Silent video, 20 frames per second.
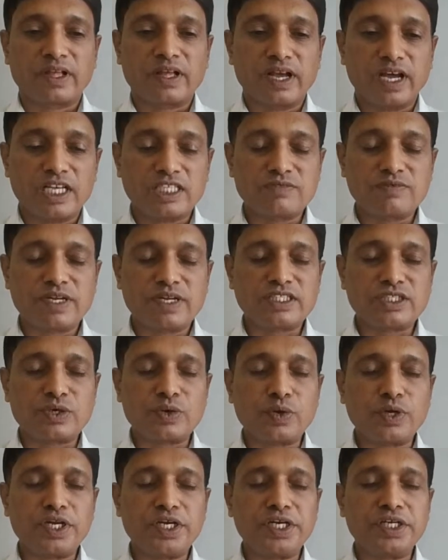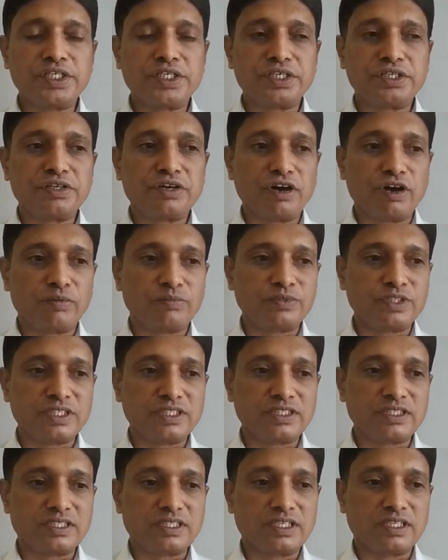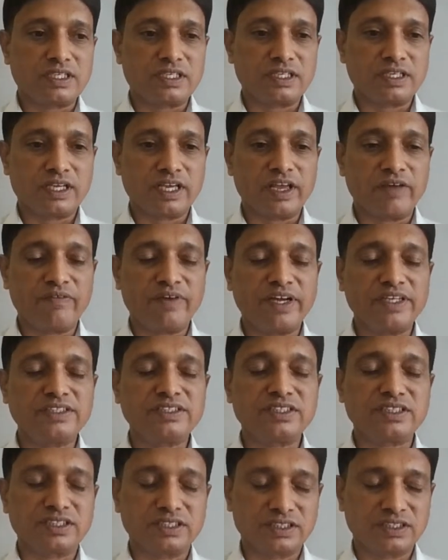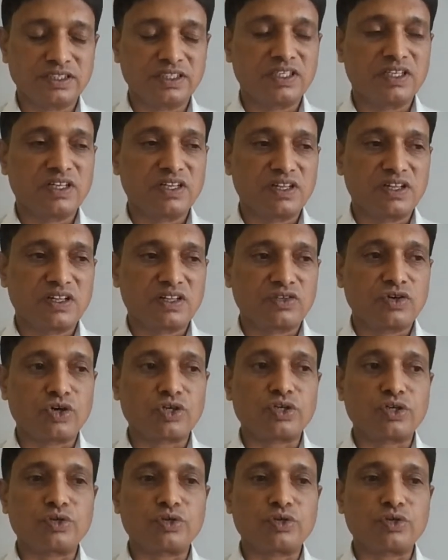as well as coordinator of this event, Dr.